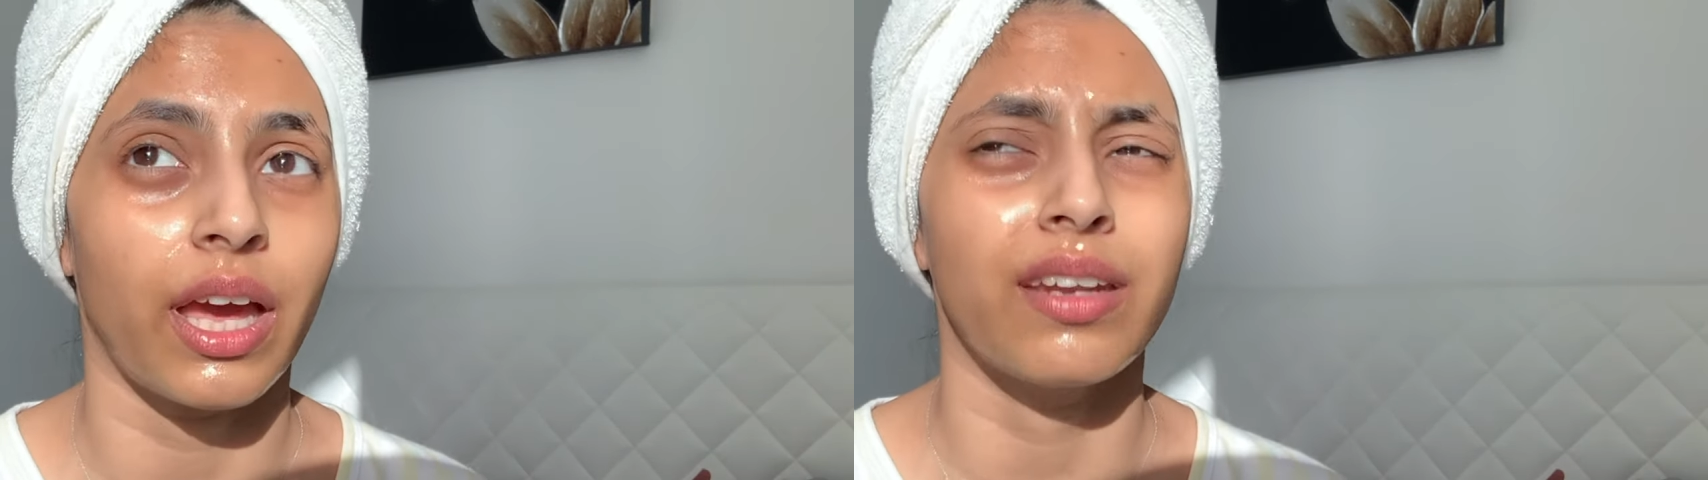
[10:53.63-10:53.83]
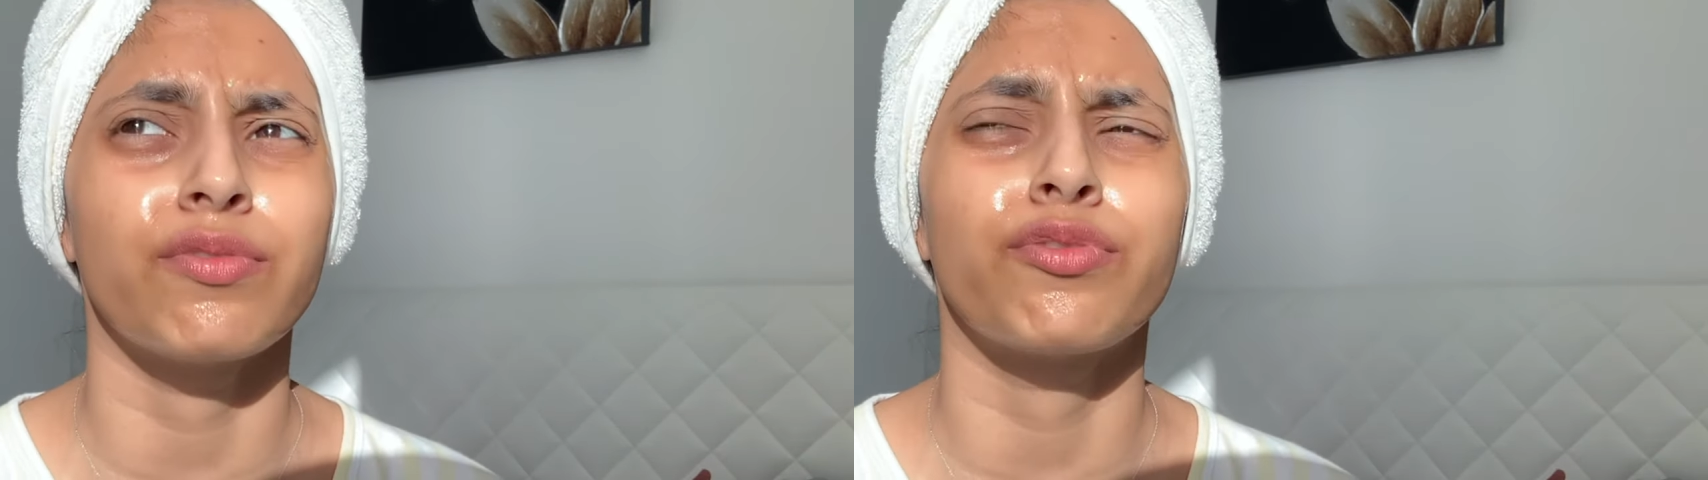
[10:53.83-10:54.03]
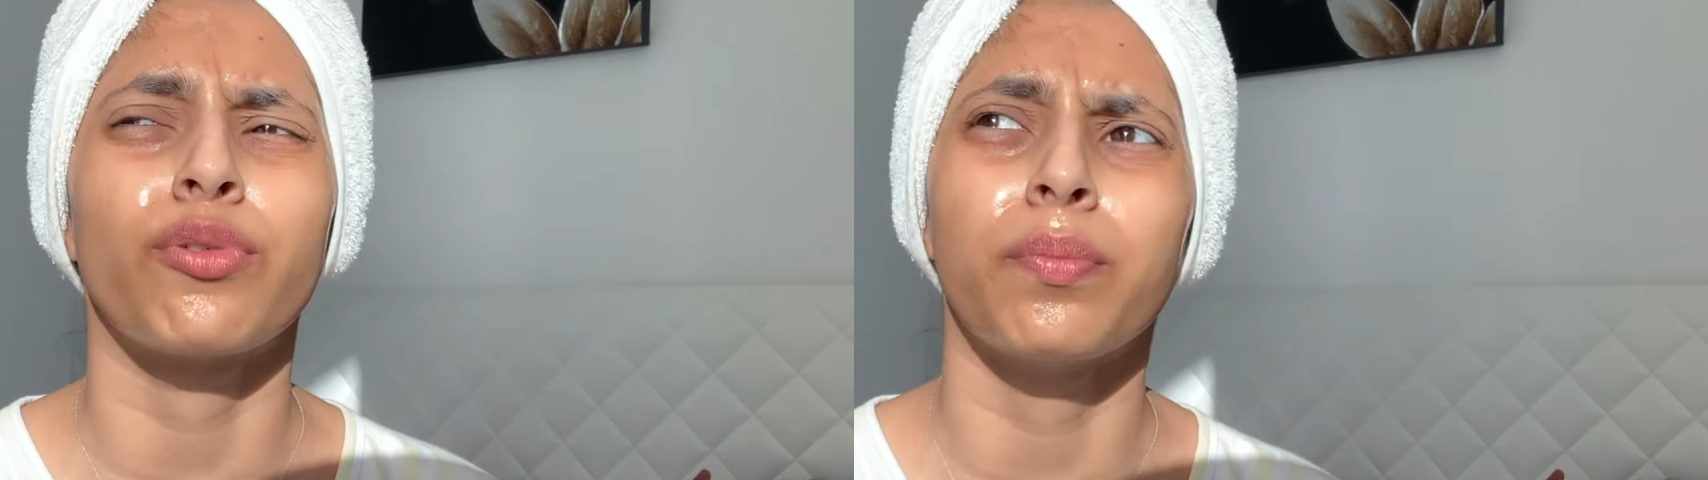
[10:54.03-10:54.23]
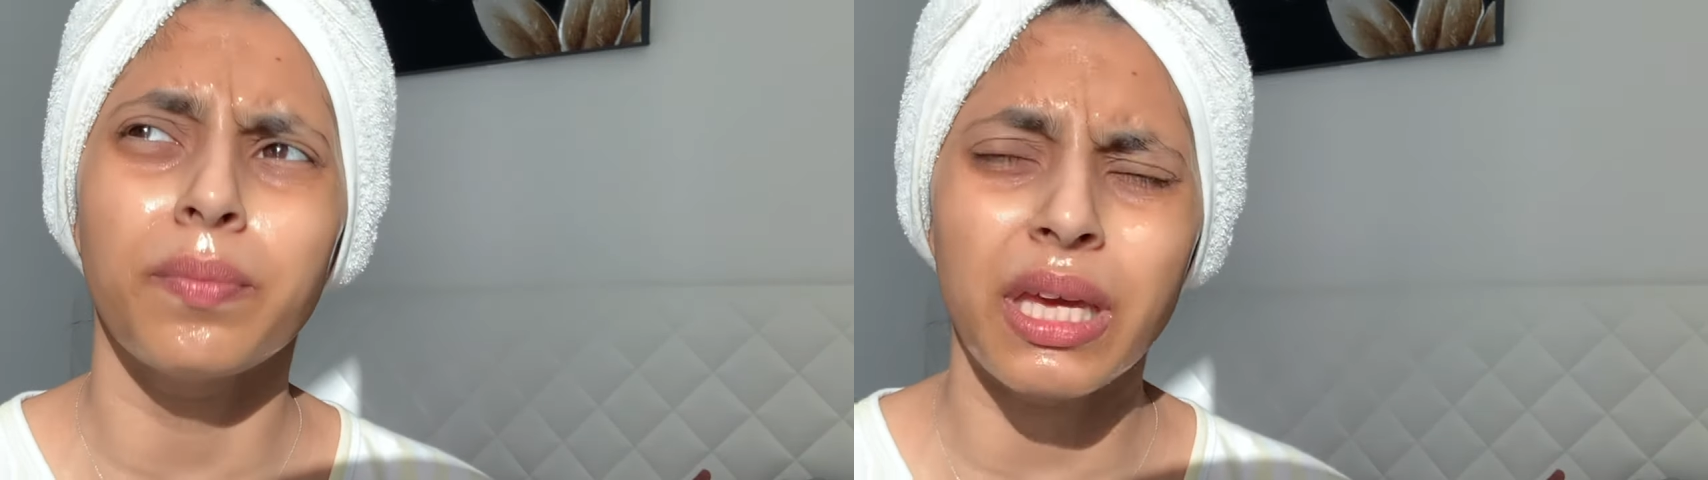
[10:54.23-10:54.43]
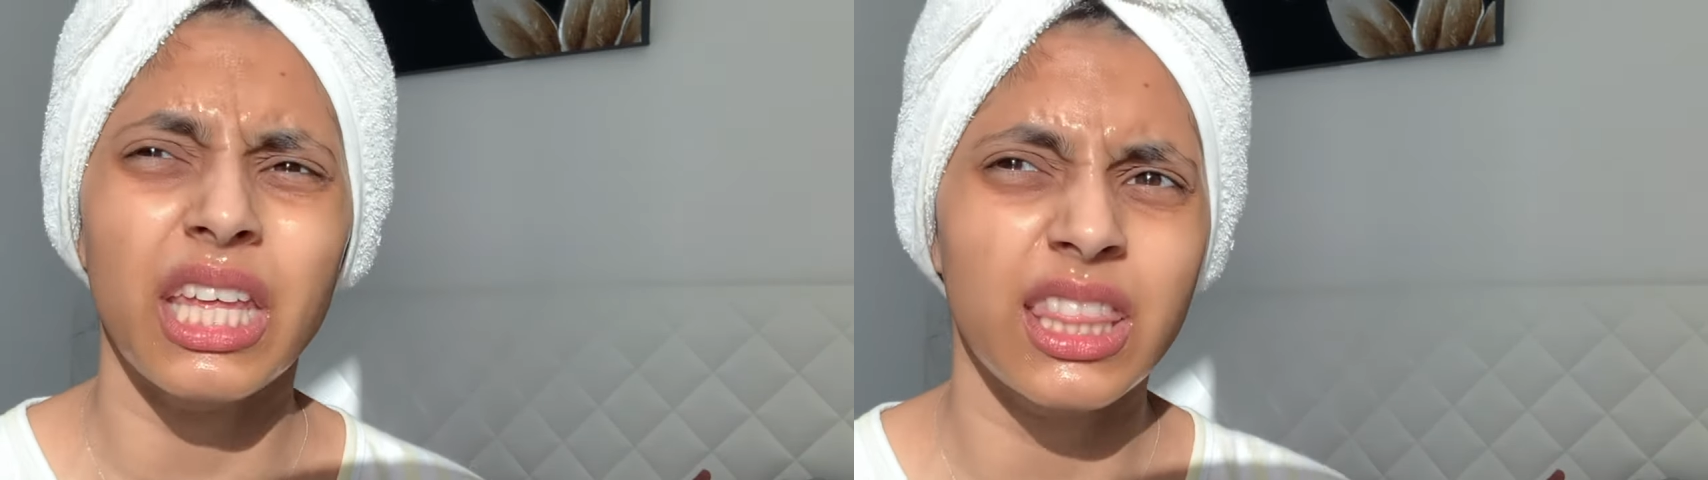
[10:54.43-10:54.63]
And for
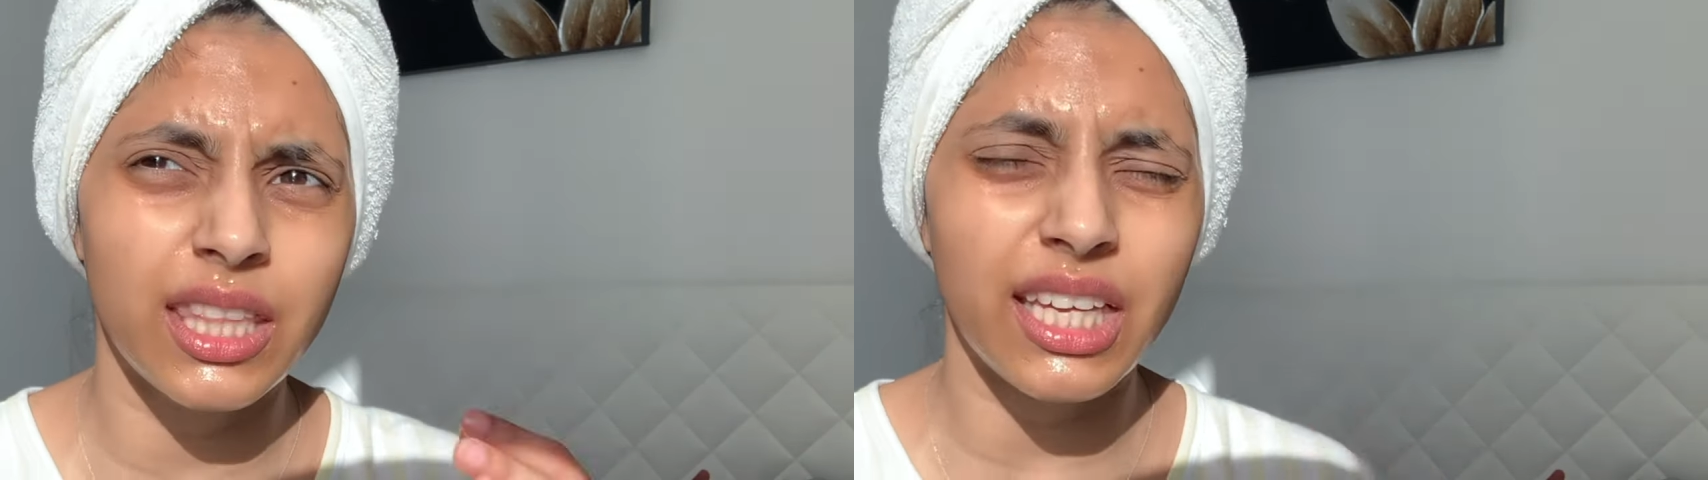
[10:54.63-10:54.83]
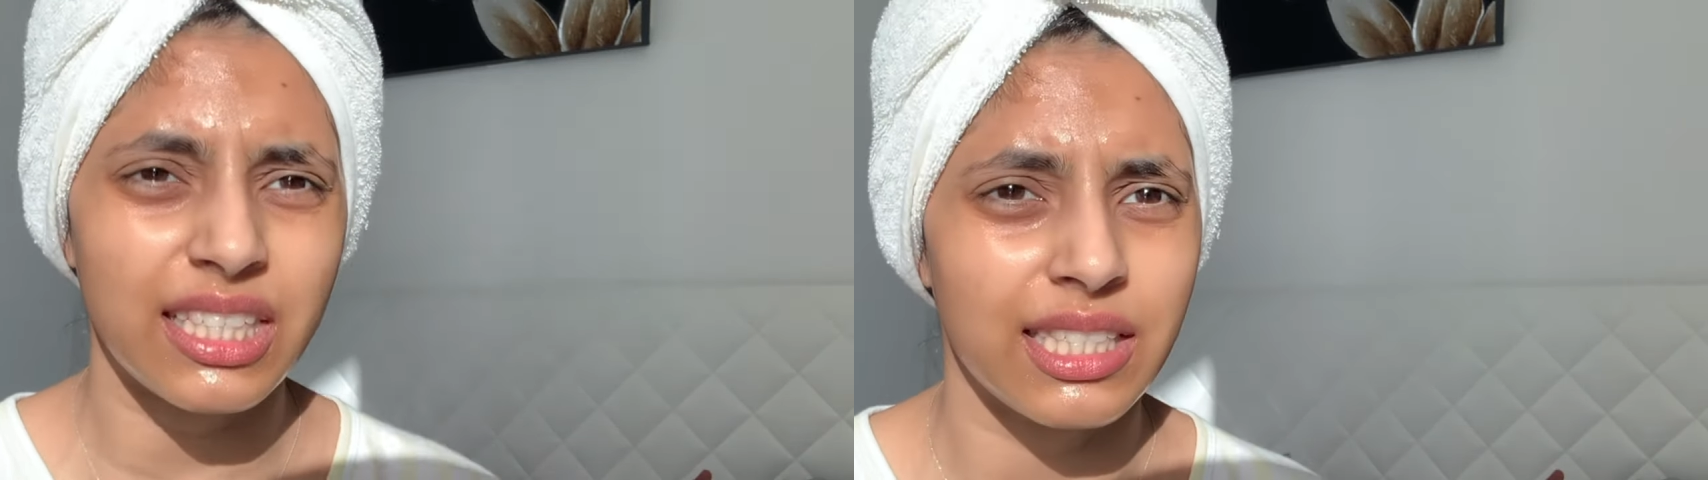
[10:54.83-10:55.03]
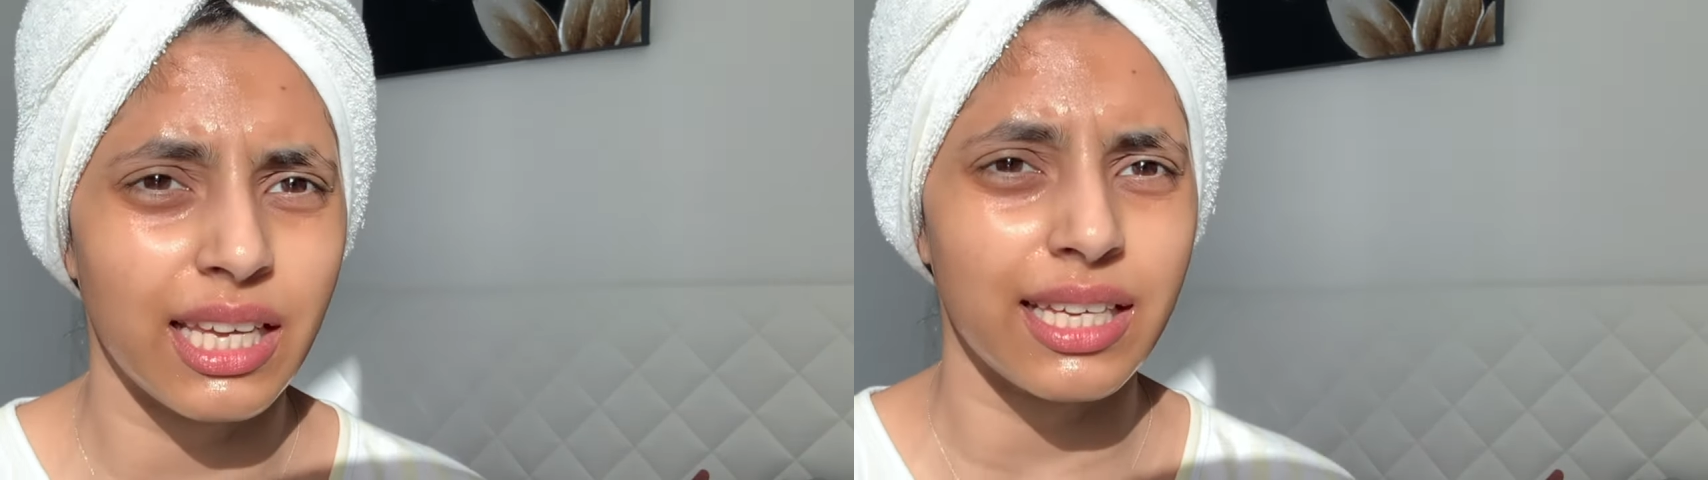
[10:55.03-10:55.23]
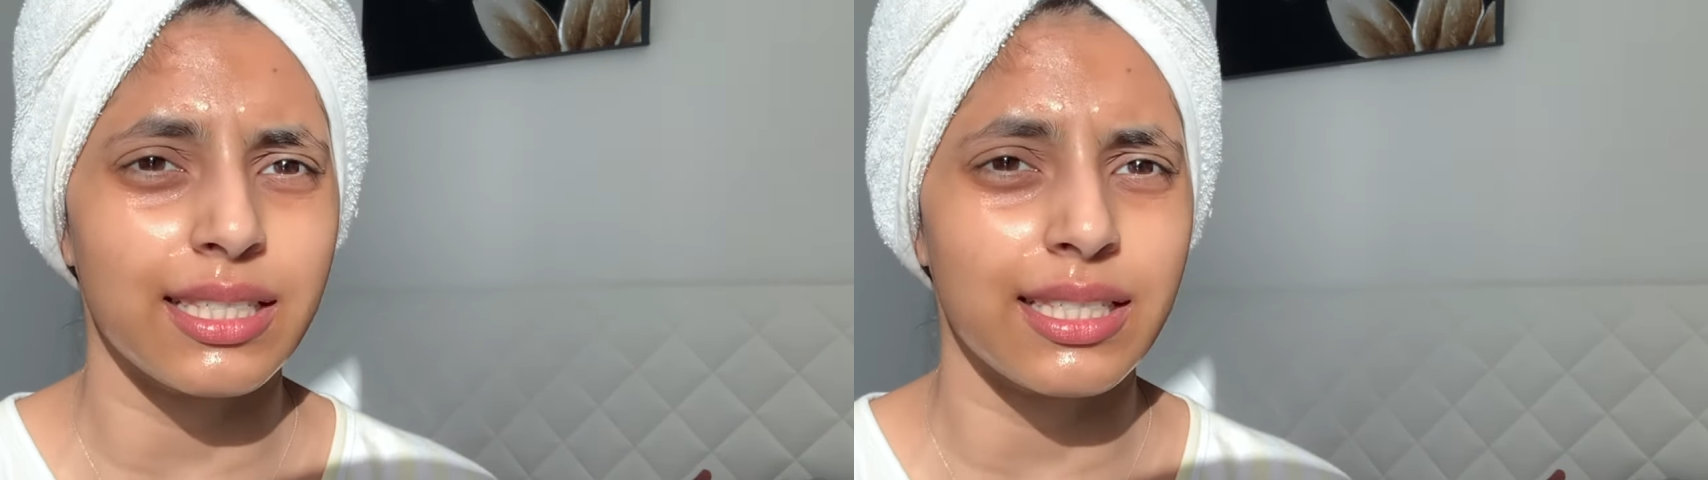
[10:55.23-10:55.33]
me, these days,